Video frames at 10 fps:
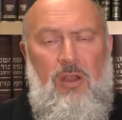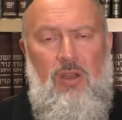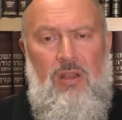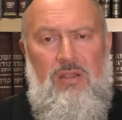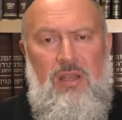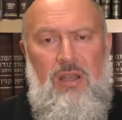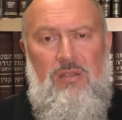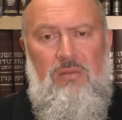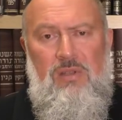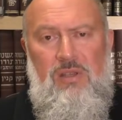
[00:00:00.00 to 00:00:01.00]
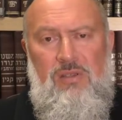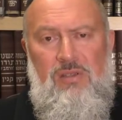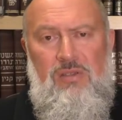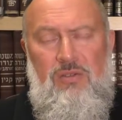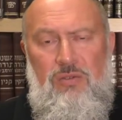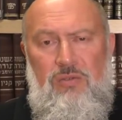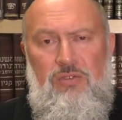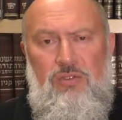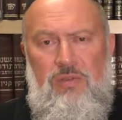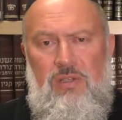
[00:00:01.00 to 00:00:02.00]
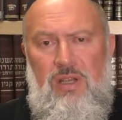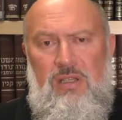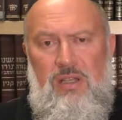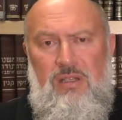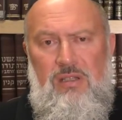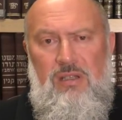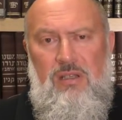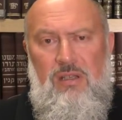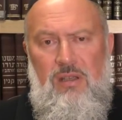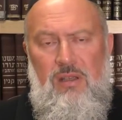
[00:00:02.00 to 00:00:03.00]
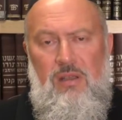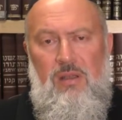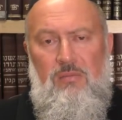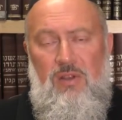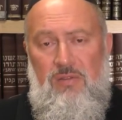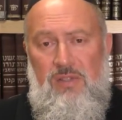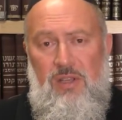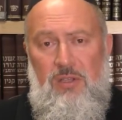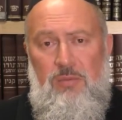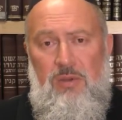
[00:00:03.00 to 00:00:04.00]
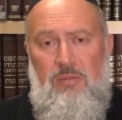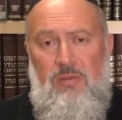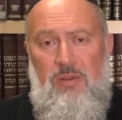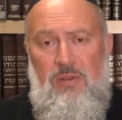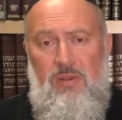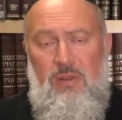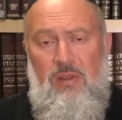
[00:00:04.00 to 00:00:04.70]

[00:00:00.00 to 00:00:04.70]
contact with his true Jewish identity. But for such people,